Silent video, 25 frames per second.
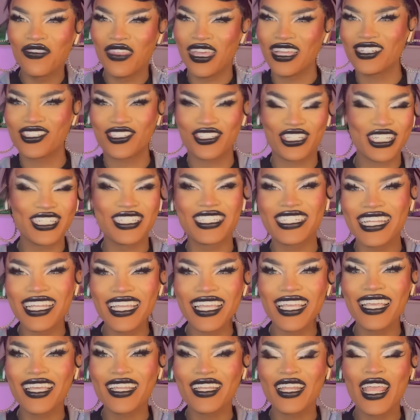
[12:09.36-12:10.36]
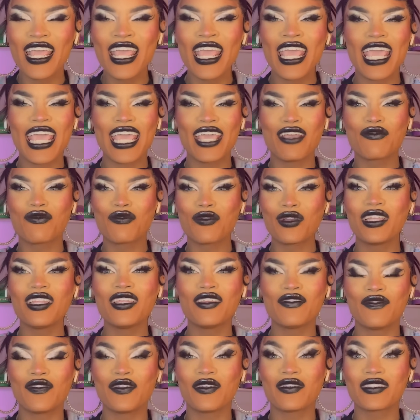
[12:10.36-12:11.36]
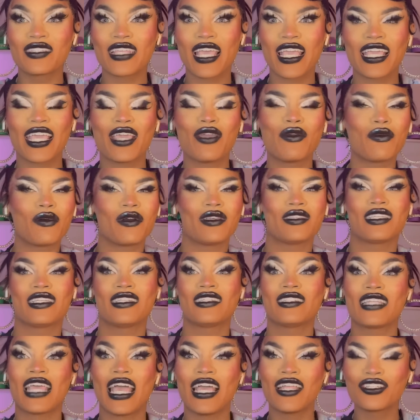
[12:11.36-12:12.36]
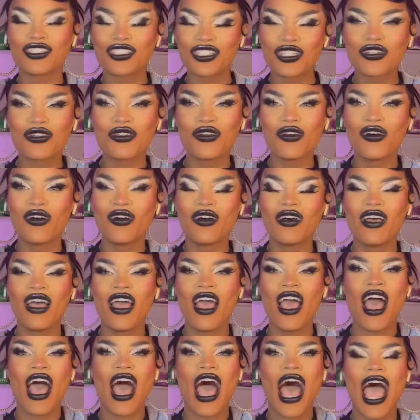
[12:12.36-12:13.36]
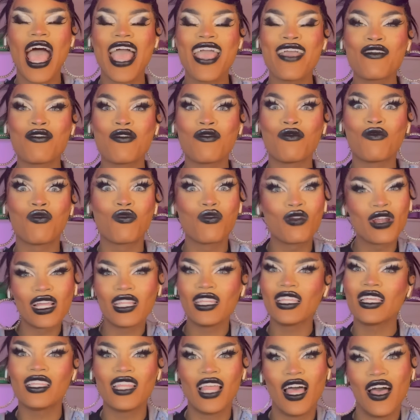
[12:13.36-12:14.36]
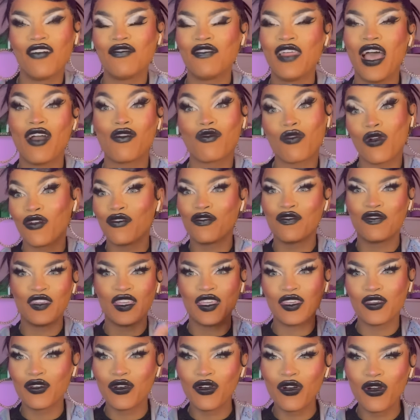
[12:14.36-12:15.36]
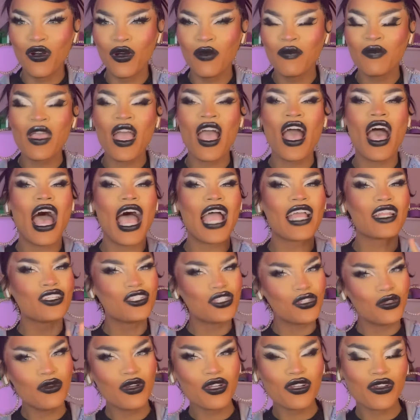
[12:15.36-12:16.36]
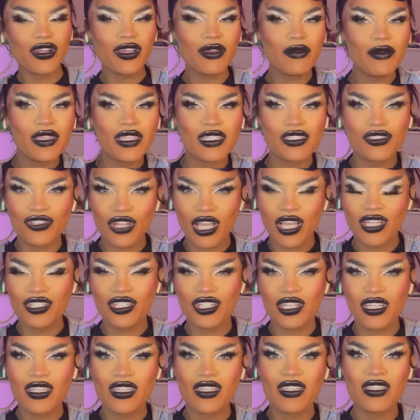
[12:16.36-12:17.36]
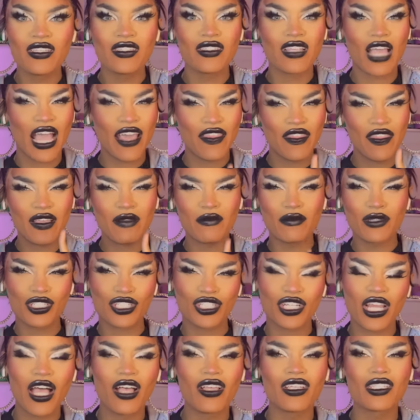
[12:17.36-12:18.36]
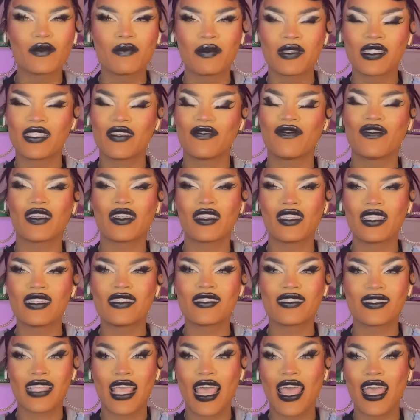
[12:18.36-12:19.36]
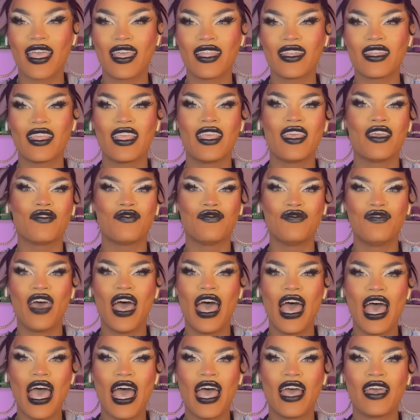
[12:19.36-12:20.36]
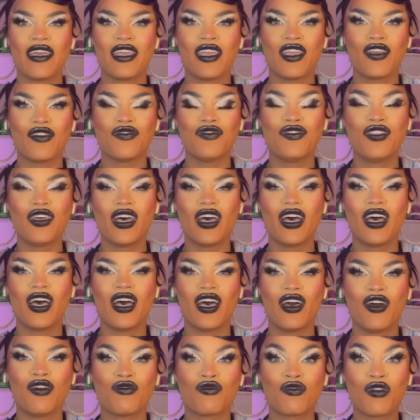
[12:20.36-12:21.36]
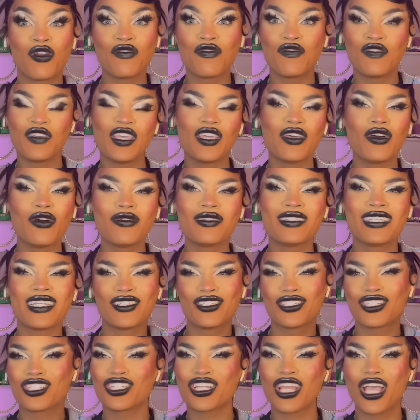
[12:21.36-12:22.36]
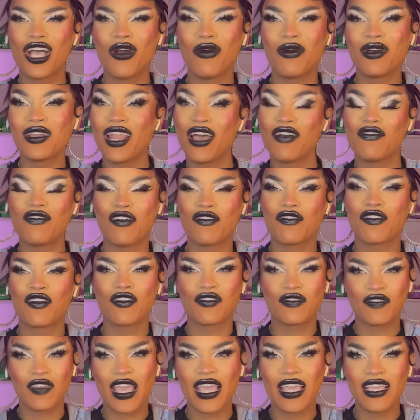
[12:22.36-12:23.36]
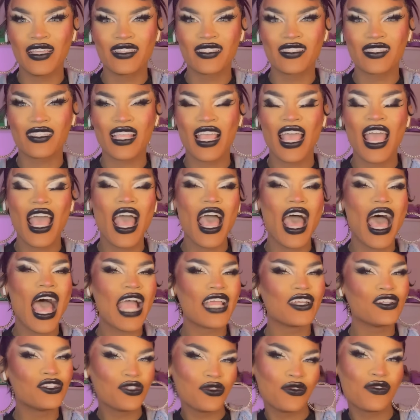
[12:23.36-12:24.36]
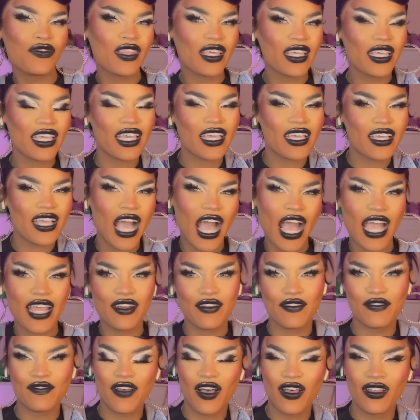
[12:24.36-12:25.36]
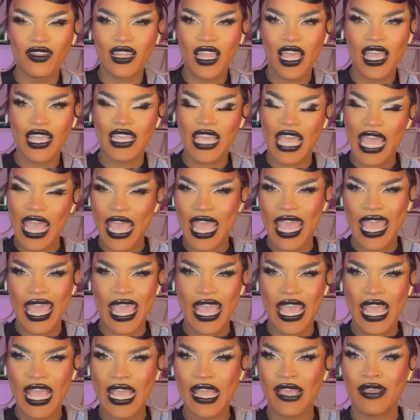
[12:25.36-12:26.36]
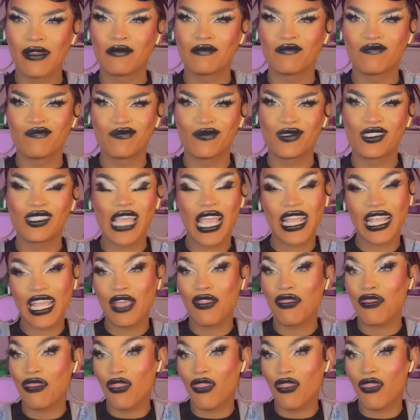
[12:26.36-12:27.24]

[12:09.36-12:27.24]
that she did. It really feels like it was intentional. I really love that reveal. I do agree with the judges. I think Michelle specifically said that the reveal didn't show enough of her face. I do think it kind of felt like a second